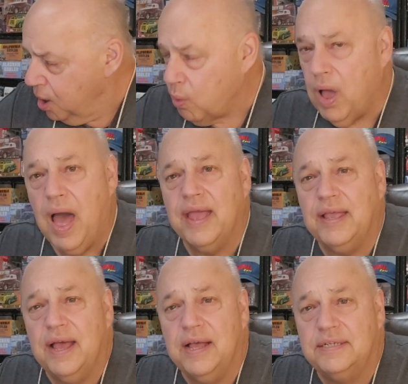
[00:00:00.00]
Well,
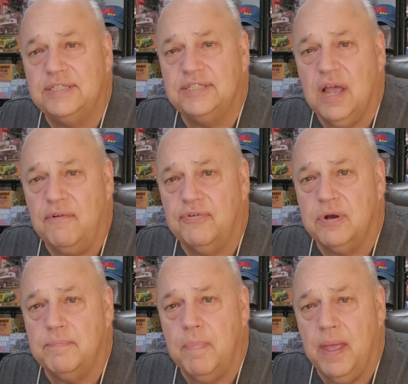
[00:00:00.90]
I
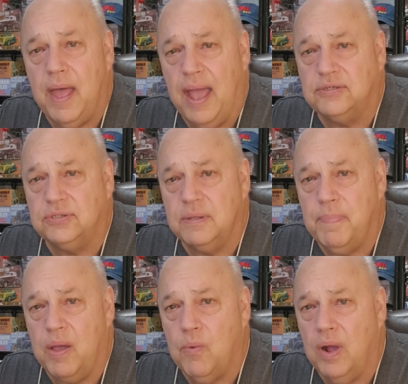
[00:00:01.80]
discovered actually
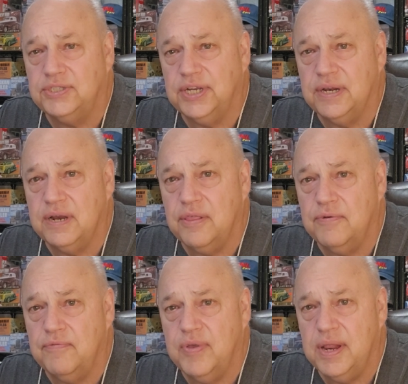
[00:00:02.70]
by watching
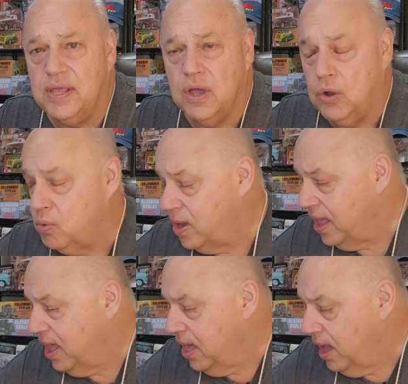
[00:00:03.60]
another video
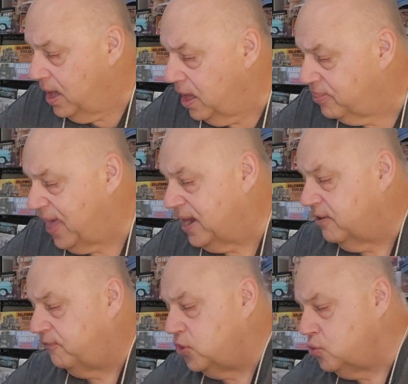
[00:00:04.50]
that
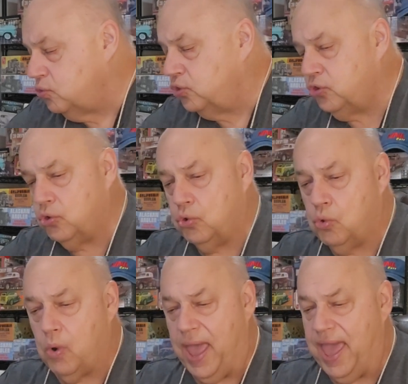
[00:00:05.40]
if you
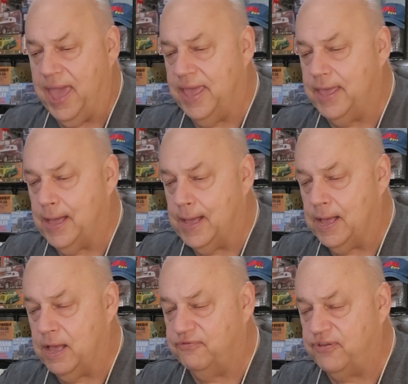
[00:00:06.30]
do a
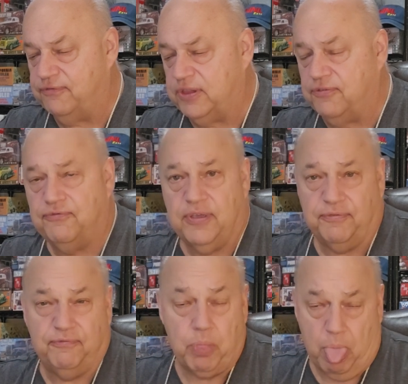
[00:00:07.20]

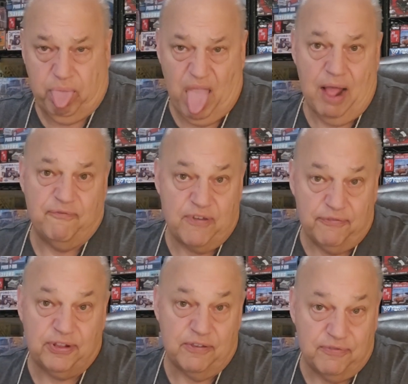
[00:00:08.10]
50-50,
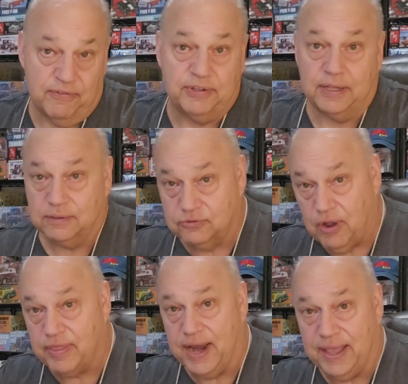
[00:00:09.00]
let's
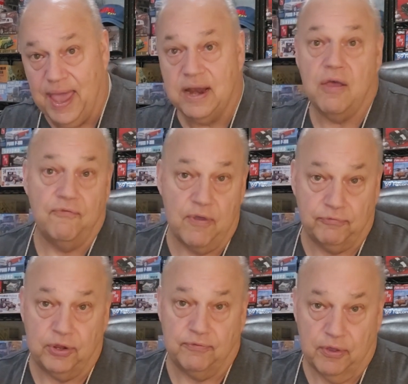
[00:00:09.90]
try that again,
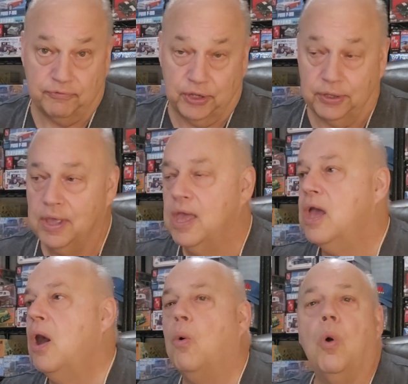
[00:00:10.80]
50-50,
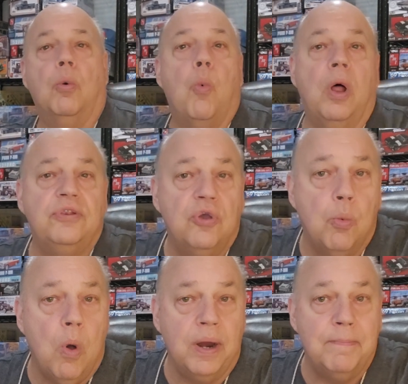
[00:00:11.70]
or
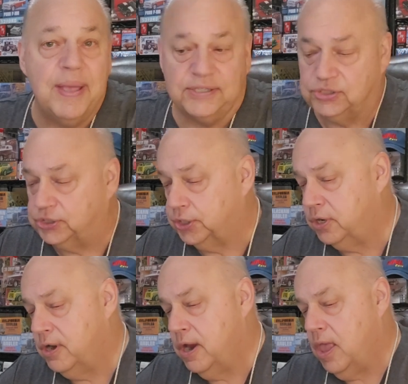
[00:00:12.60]
1-to-1
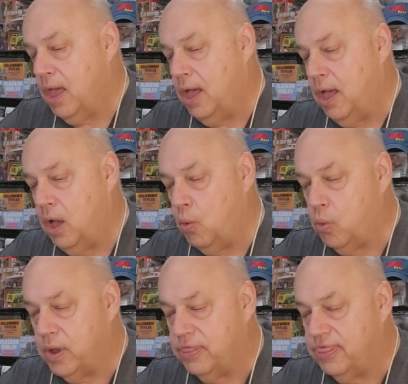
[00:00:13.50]
mixture
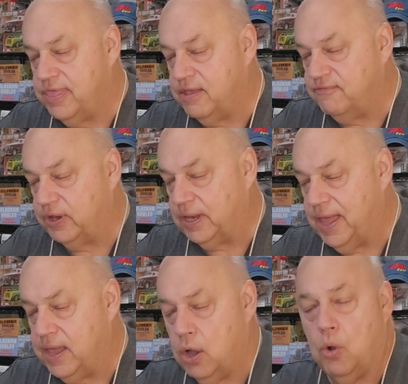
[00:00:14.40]
with the
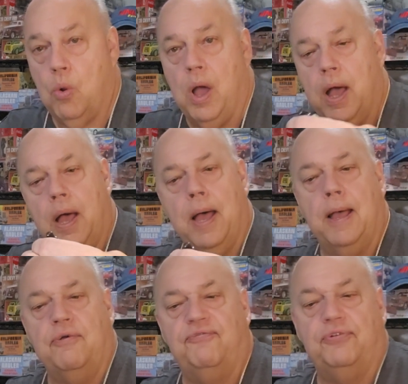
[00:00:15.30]

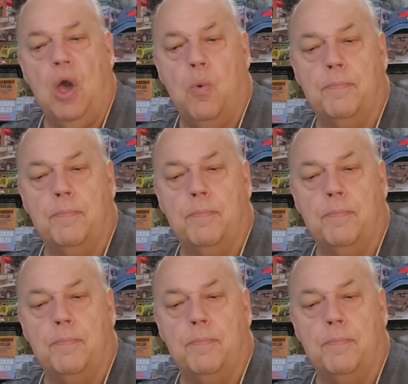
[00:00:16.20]
Vallejo flow